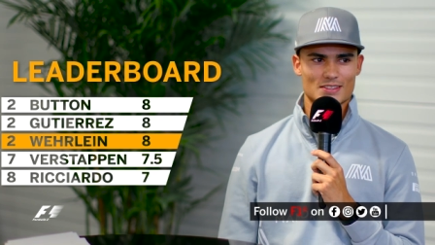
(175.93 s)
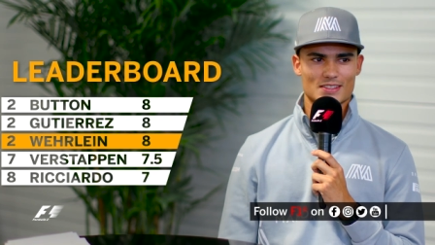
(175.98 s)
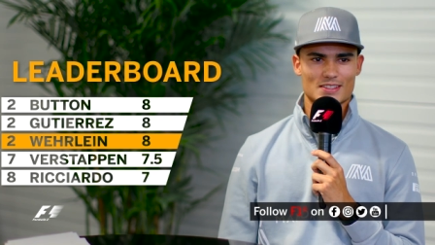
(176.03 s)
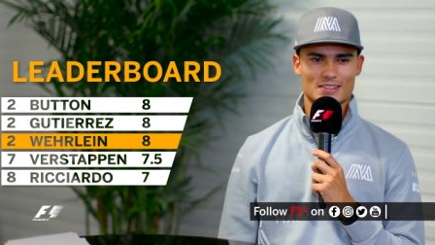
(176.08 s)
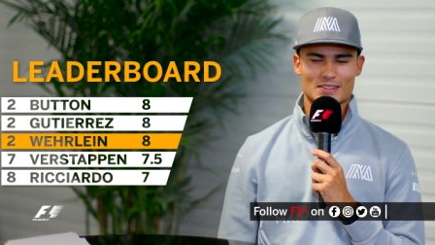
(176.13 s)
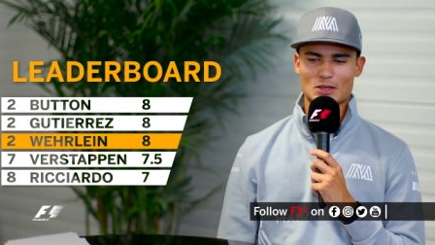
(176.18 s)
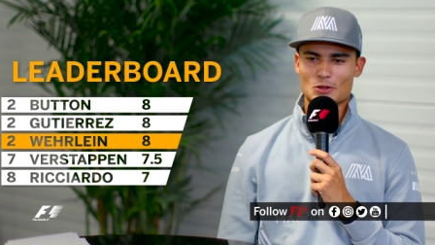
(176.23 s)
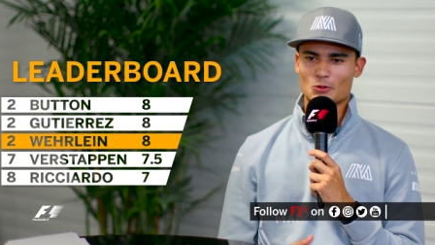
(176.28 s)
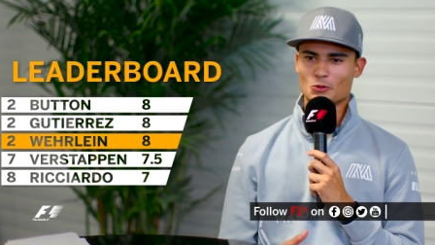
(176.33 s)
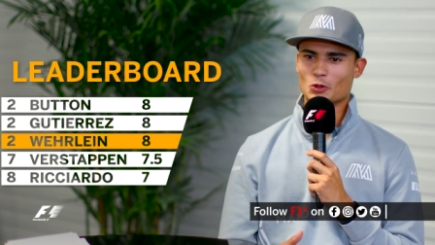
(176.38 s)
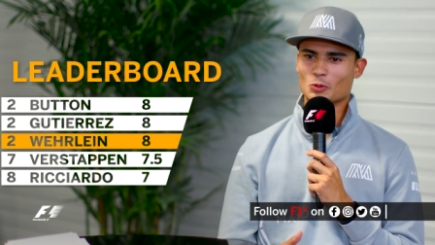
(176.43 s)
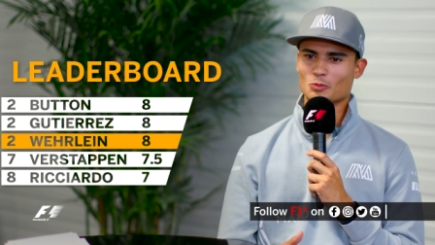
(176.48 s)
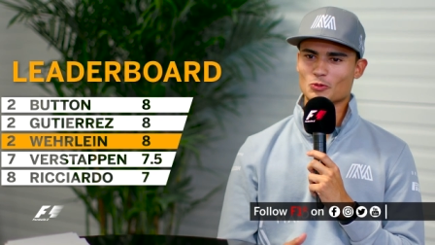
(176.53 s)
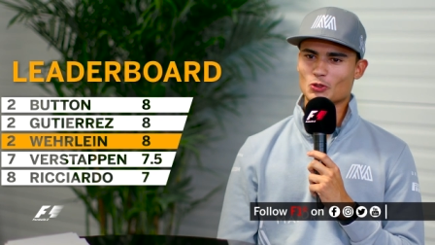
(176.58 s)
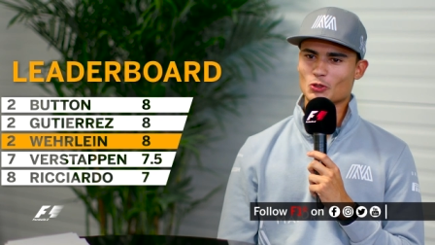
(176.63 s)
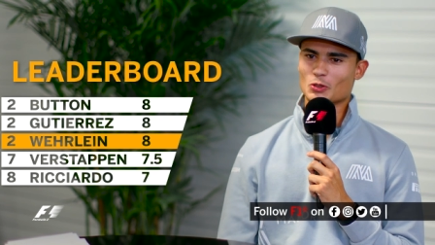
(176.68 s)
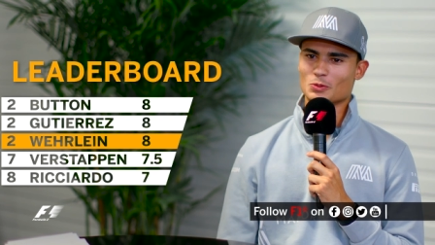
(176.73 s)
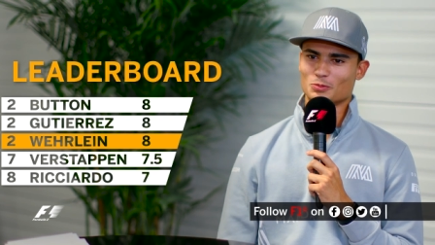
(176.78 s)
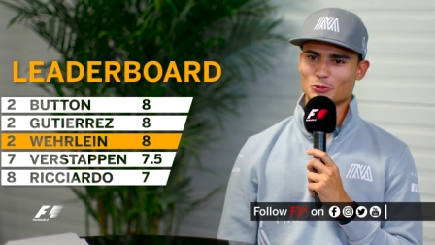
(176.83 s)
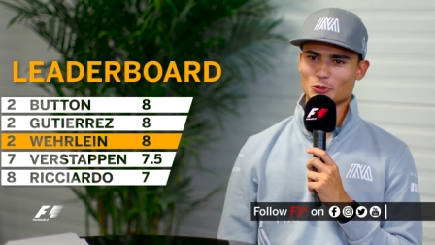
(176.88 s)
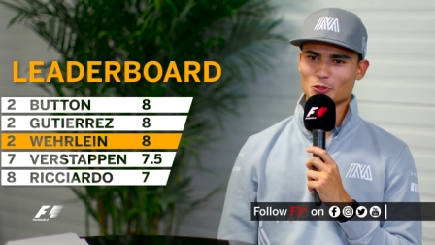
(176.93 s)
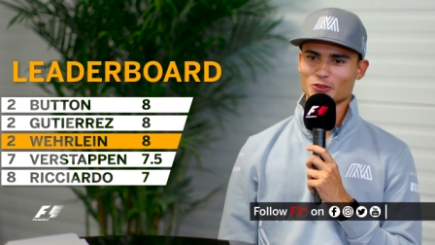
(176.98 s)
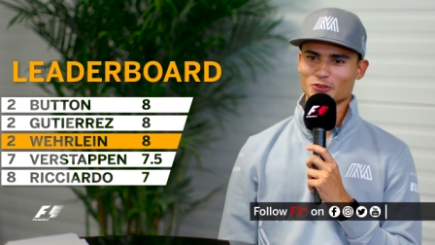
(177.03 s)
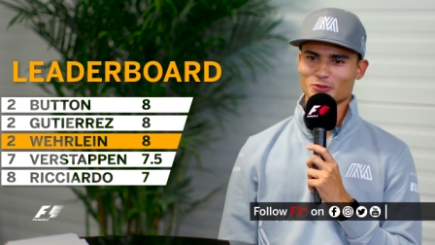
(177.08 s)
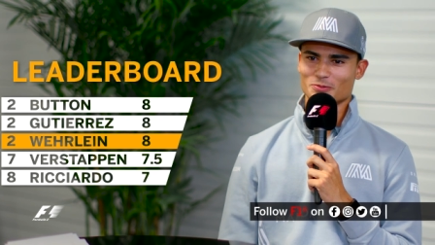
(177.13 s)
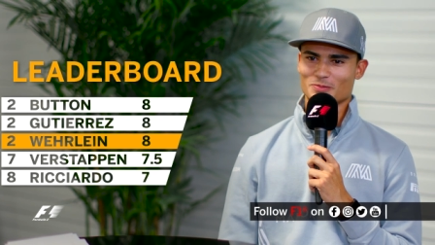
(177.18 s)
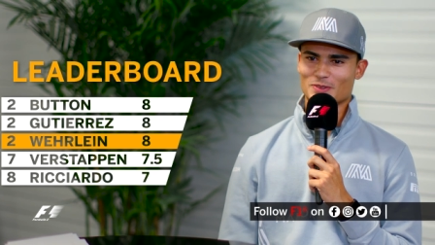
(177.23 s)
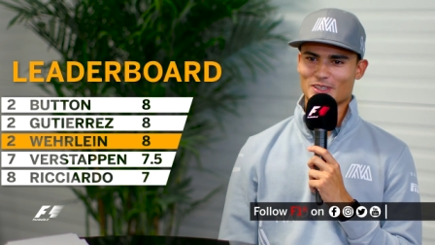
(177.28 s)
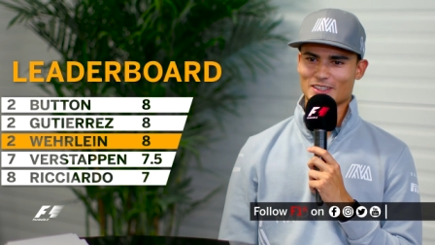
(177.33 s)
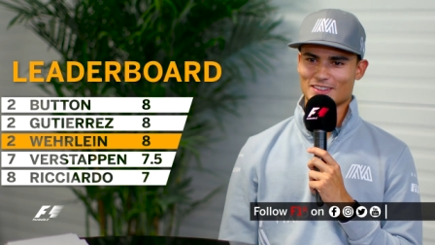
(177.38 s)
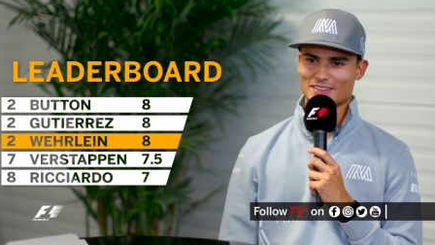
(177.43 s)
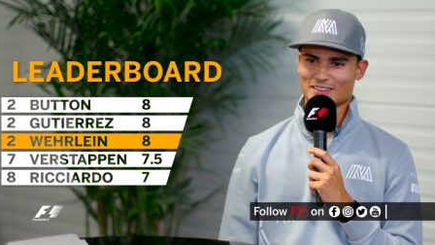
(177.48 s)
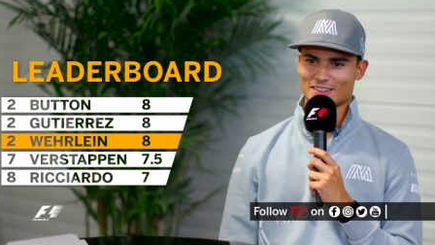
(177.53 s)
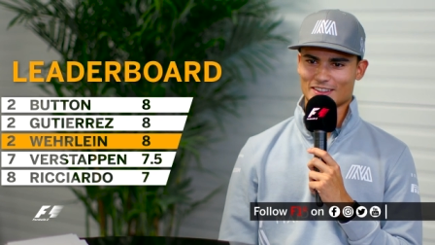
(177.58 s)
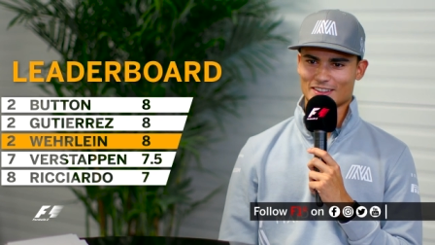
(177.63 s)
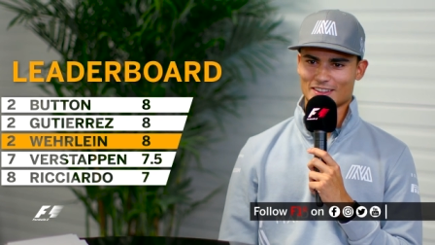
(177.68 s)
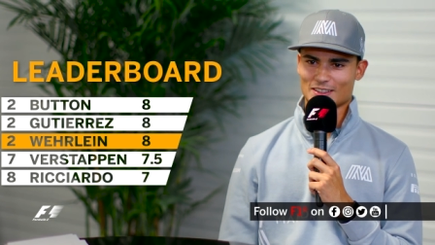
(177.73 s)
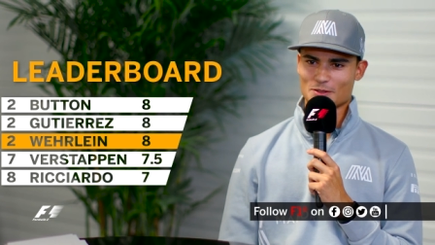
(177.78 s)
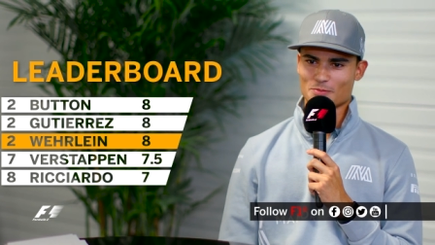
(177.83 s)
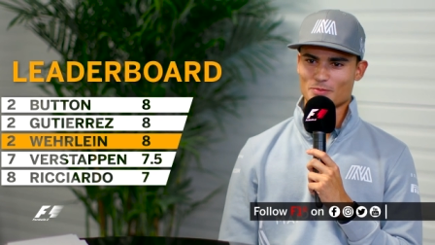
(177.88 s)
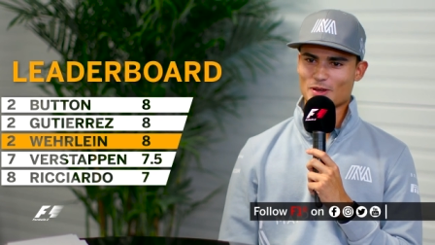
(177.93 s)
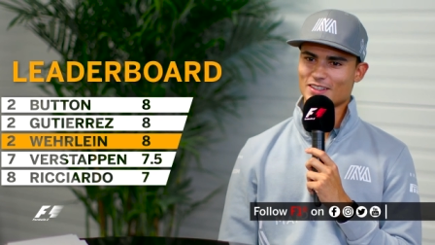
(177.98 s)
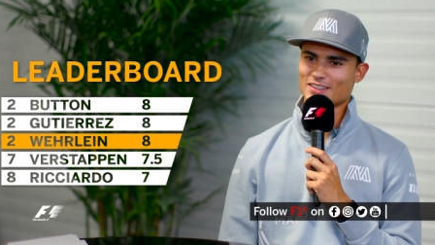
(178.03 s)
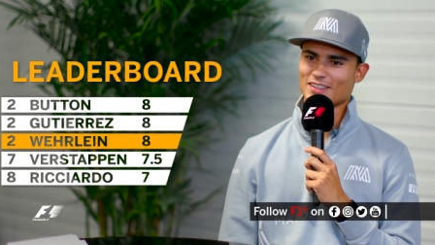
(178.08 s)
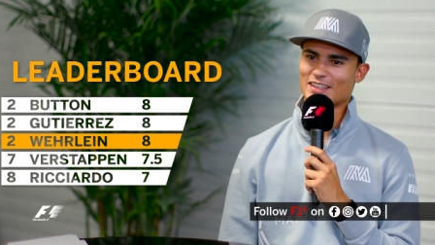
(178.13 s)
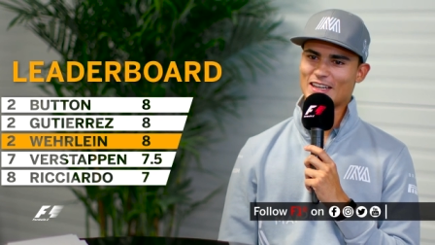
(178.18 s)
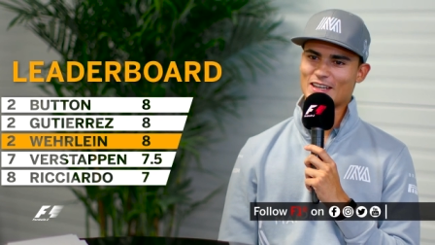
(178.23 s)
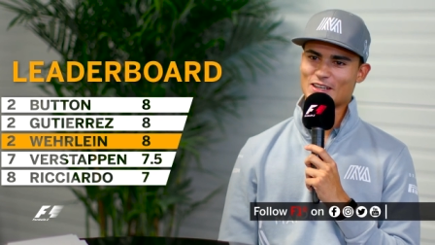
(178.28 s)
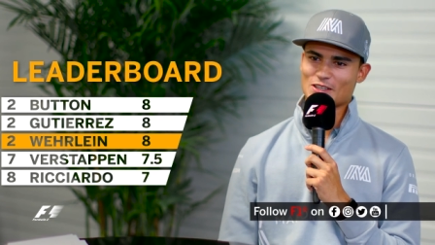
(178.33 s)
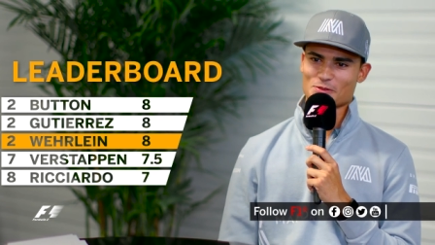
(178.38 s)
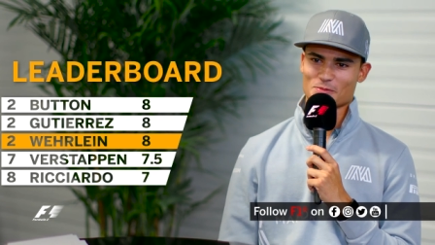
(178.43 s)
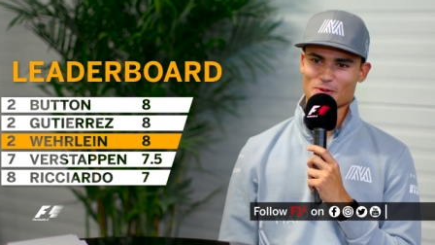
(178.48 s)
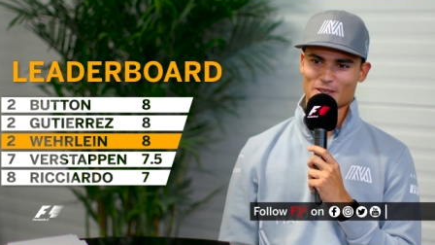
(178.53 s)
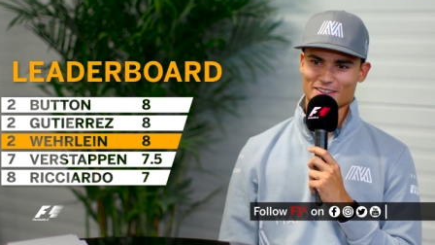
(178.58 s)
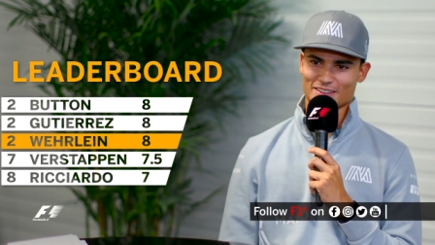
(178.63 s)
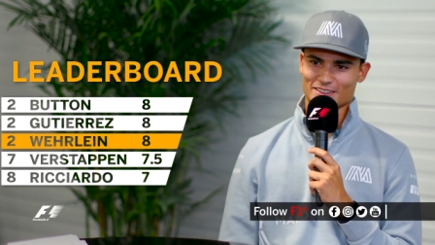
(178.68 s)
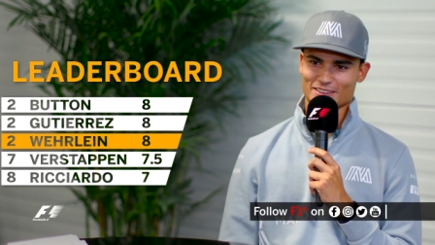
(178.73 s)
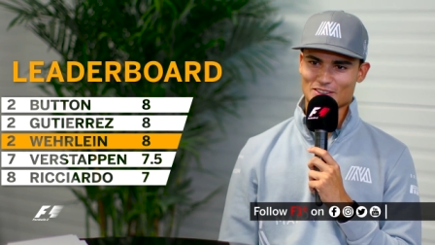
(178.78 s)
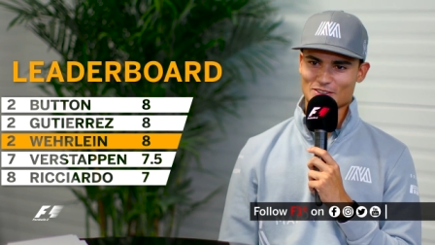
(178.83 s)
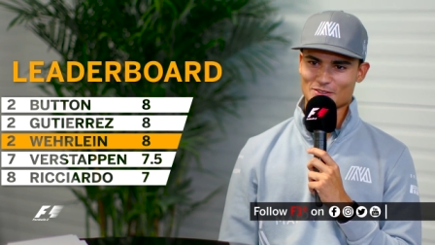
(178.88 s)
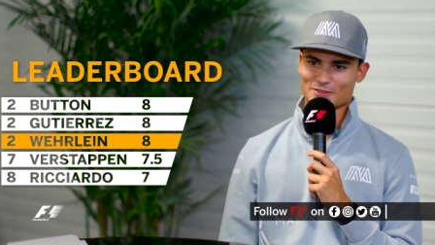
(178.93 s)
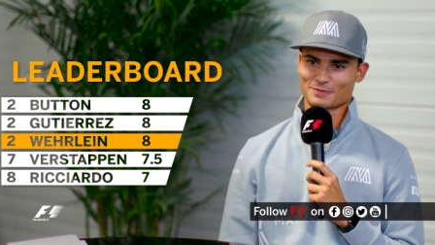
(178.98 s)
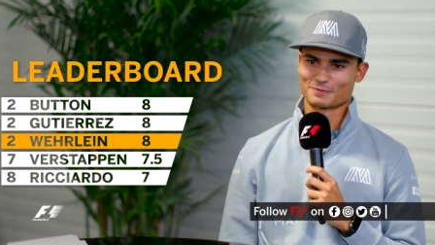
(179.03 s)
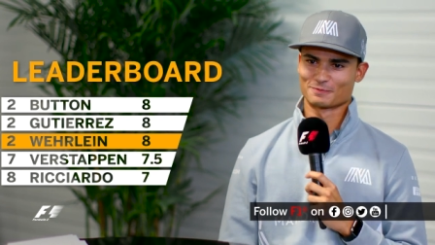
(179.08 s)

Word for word: still room to improve, but uh, better than expected.